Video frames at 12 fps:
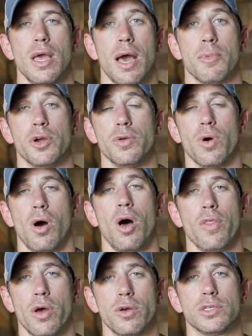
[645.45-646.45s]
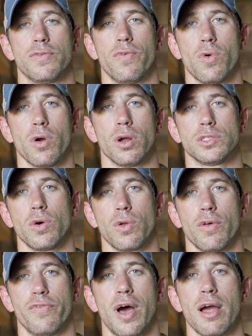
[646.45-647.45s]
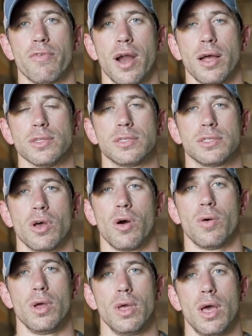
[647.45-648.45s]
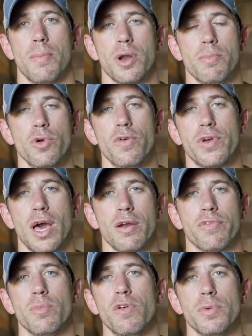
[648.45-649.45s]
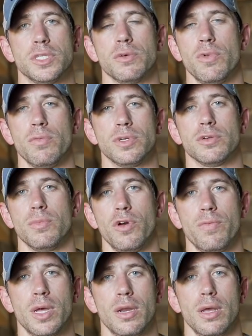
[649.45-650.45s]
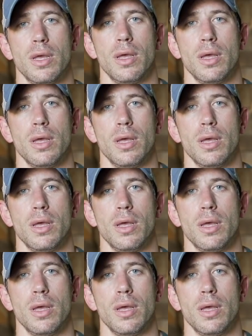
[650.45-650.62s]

I'm gonna do all those for a total of 5 rounds. So I'm gonna move kind of from movement to movement to movement.